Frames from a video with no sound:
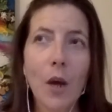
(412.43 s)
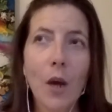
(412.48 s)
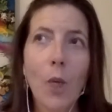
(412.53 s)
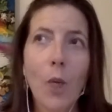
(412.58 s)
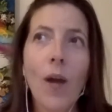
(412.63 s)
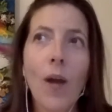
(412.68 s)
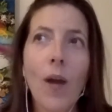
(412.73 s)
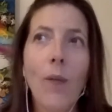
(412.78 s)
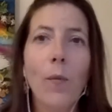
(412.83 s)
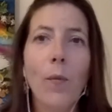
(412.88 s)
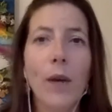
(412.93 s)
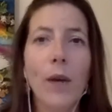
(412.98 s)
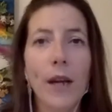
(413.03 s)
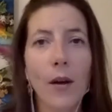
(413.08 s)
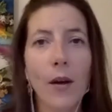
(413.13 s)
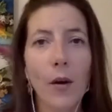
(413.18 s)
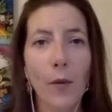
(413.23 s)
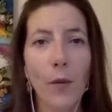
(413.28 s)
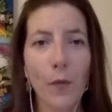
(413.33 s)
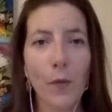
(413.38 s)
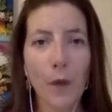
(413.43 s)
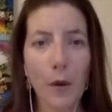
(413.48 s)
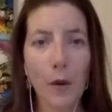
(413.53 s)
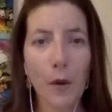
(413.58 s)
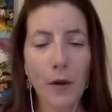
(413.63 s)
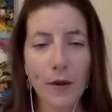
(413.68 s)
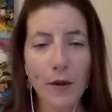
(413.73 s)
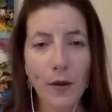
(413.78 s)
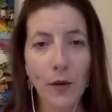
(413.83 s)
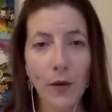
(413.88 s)
when we're
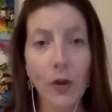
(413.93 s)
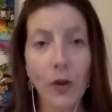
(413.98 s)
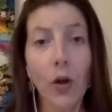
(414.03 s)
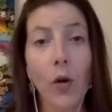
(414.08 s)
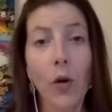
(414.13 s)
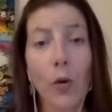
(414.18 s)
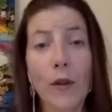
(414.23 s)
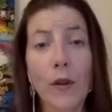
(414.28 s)
focused on the goal,